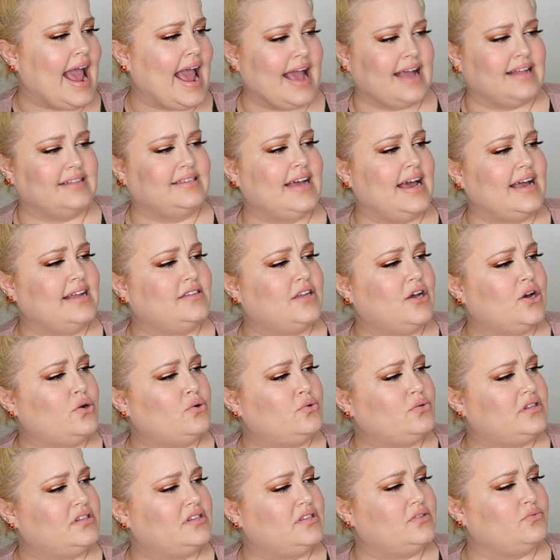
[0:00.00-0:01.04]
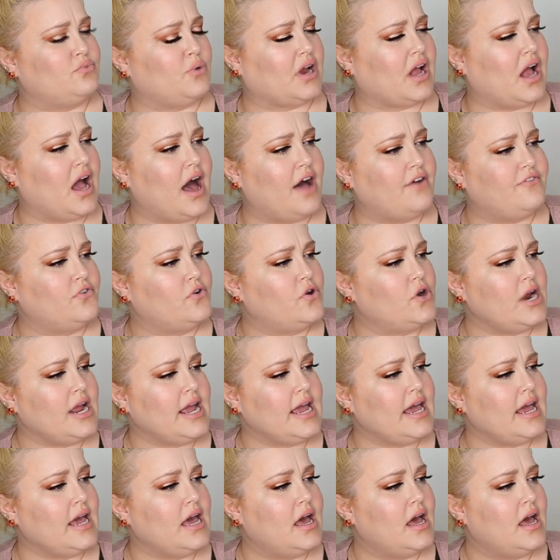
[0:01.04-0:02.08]
Antidotes
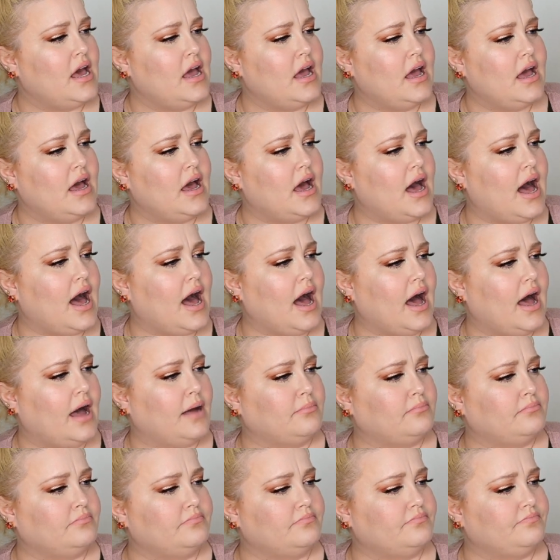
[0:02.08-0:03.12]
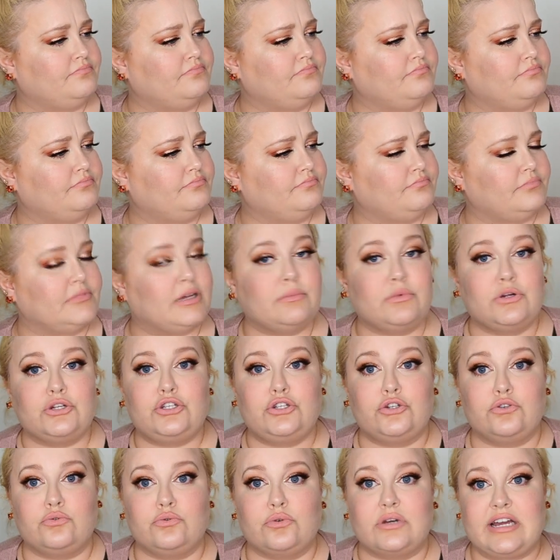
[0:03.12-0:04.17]
Recovery um, number
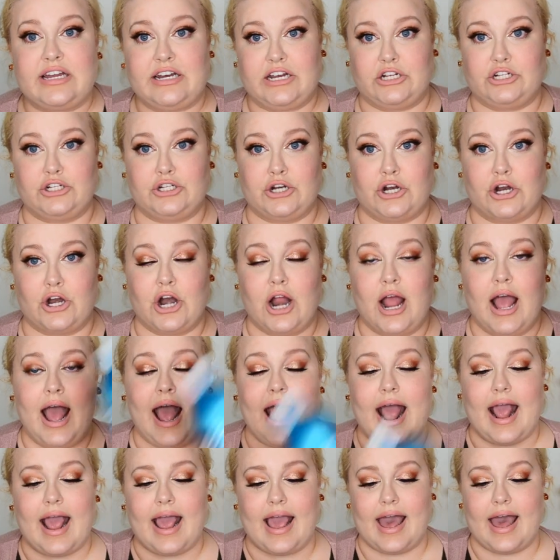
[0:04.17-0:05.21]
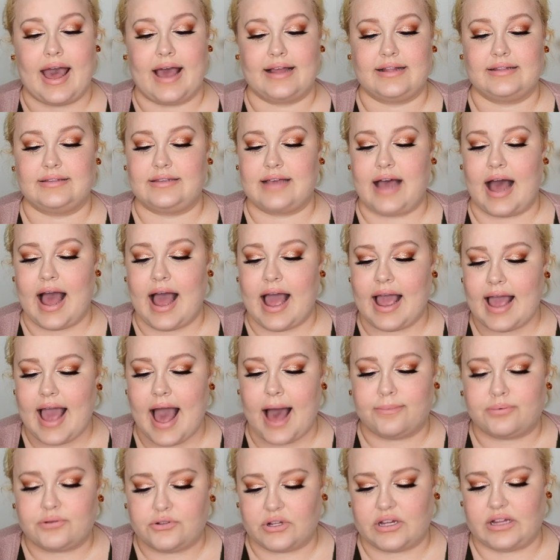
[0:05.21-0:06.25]
two conditioner. And I
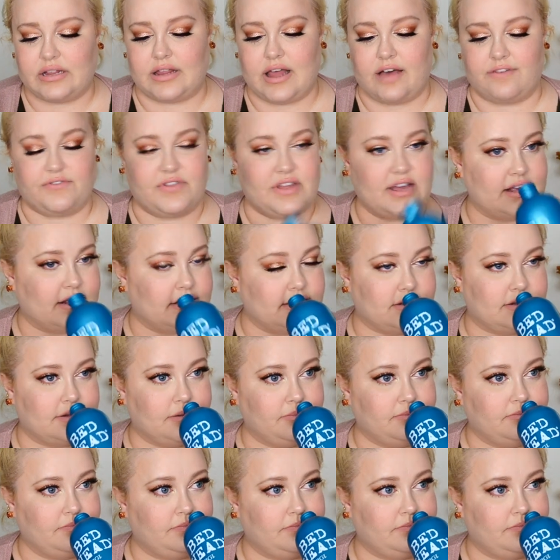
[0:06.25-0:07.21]
absolutely love this.